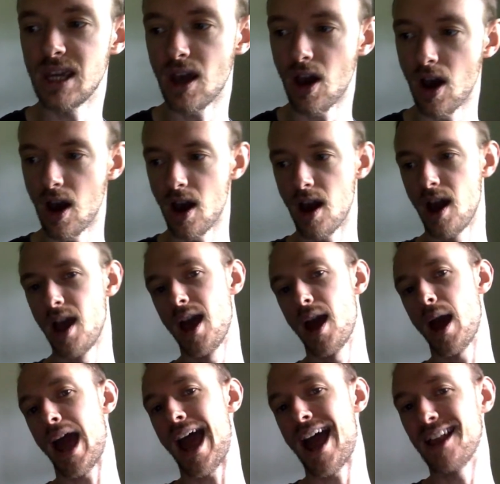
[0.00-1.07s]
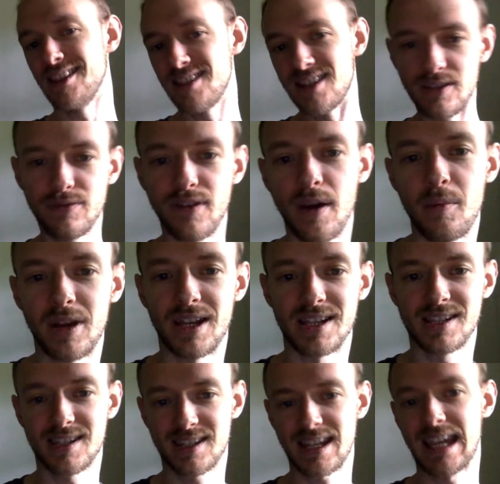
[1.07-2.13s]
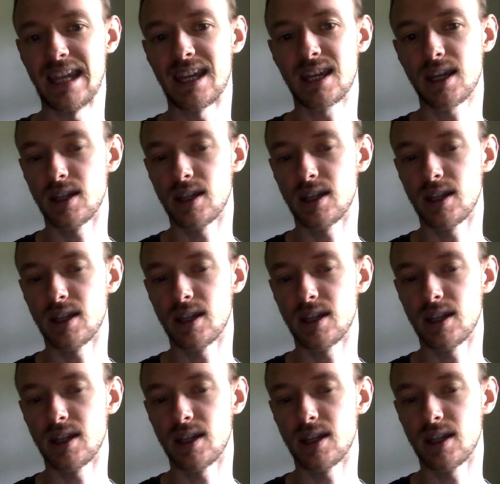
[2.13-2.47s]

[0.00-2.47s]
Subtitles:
her anti-feminist take.